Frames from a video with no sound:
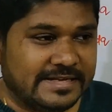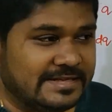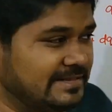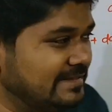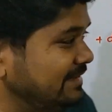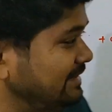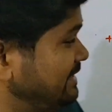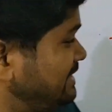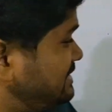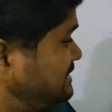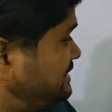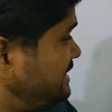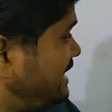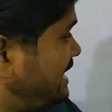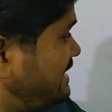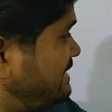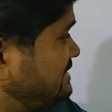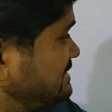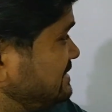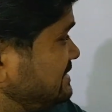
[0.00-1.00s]
This
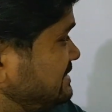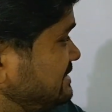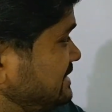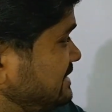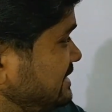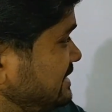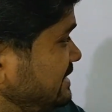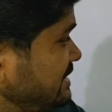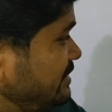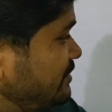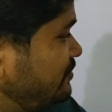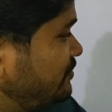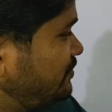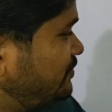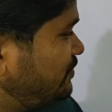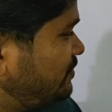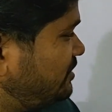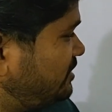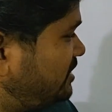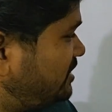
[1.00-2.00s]
existing q
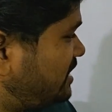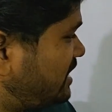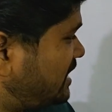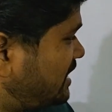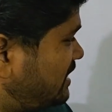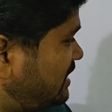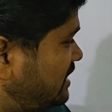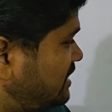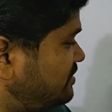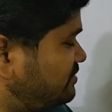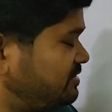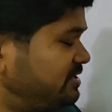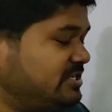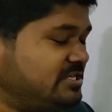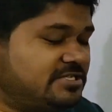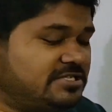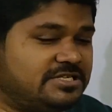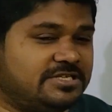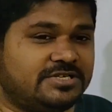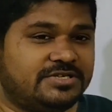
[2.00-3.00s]
will not allow
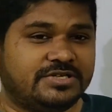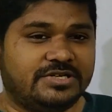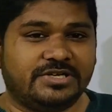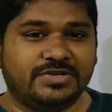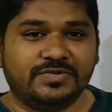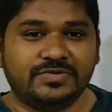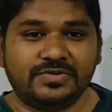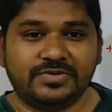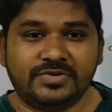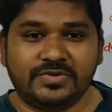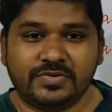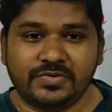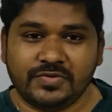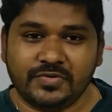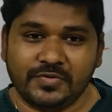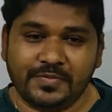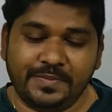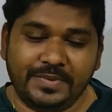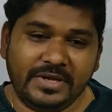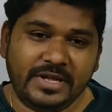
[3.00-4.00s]
this dq
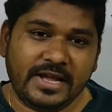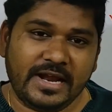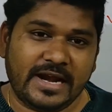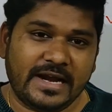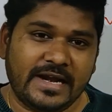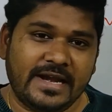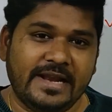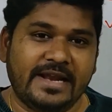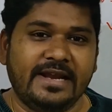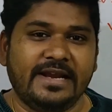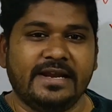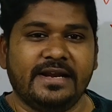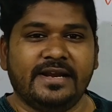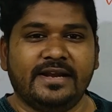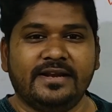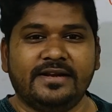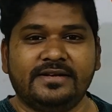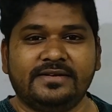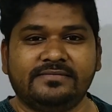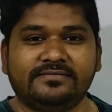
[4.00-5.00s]
to be
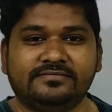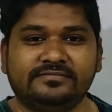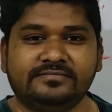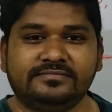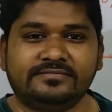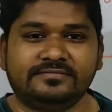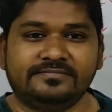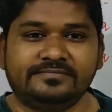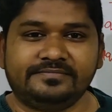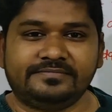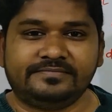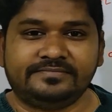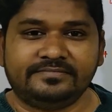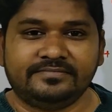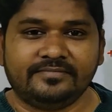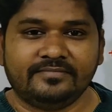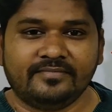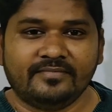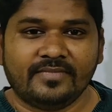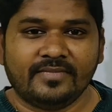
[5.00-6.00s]
added.
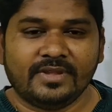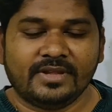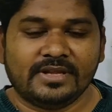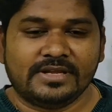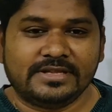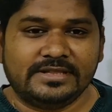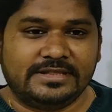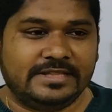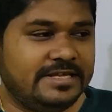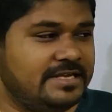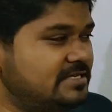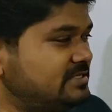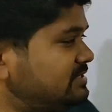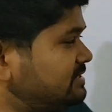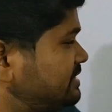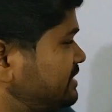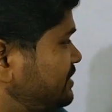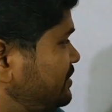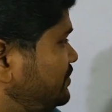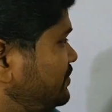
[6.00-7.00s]

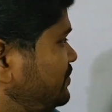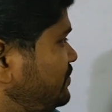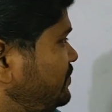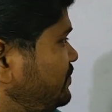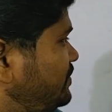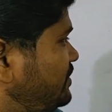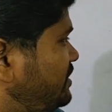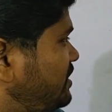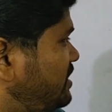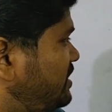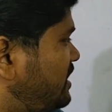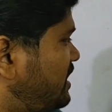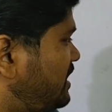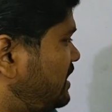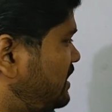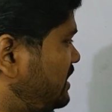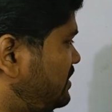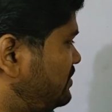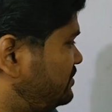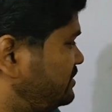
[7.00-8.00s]
This q will not
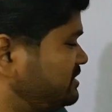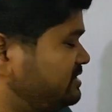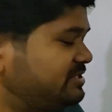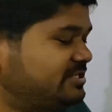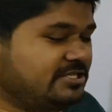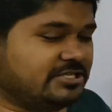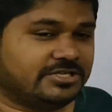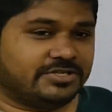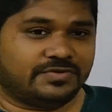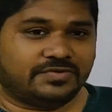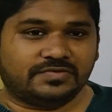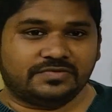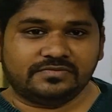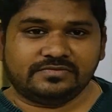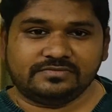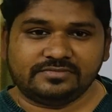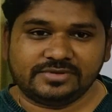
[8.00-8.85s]
allow this dq.